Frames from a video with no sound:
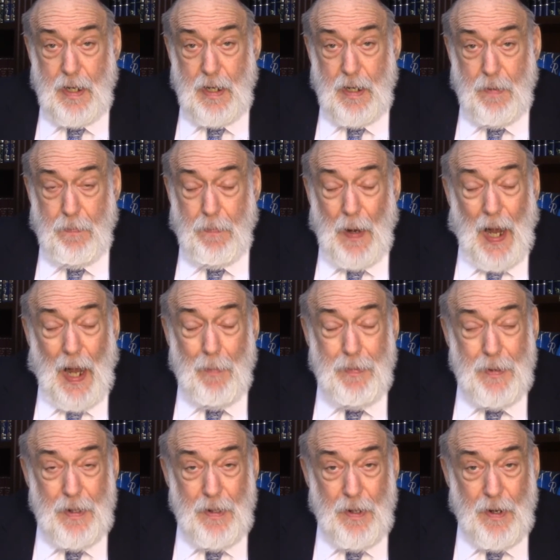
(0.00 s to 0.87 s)

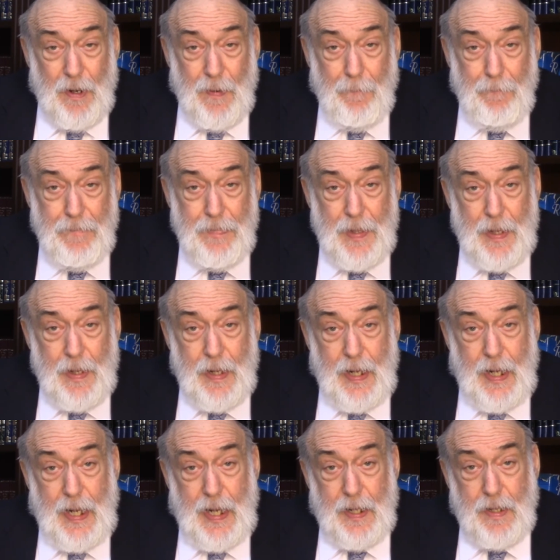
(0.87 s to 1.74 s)
popular
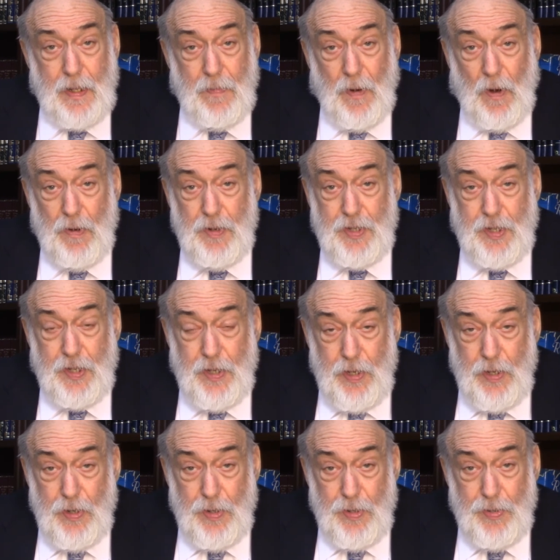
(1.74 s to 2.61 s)
and the most
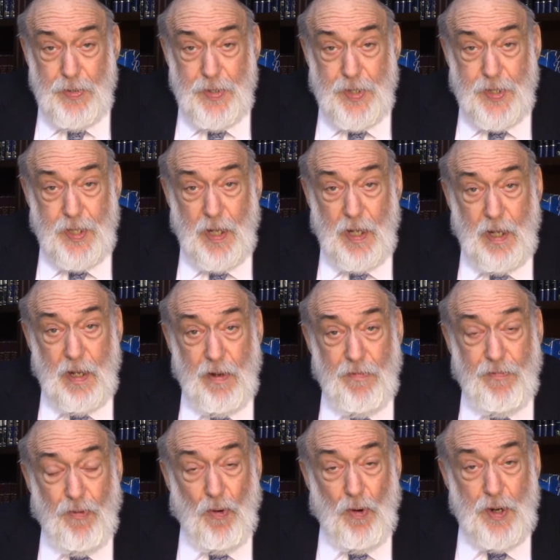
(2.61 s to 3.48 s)
used
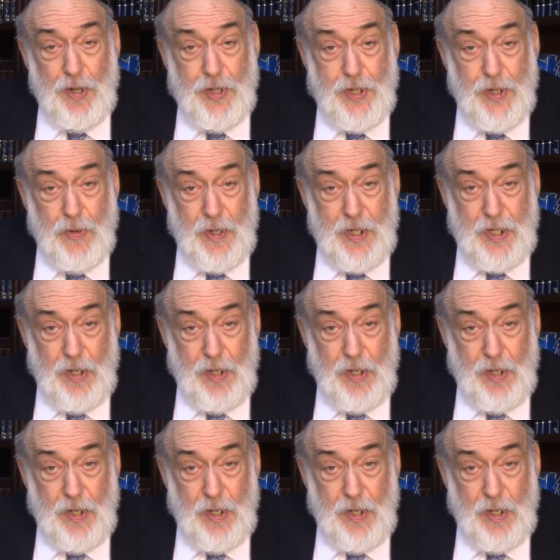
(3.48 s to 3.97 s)
for Jewish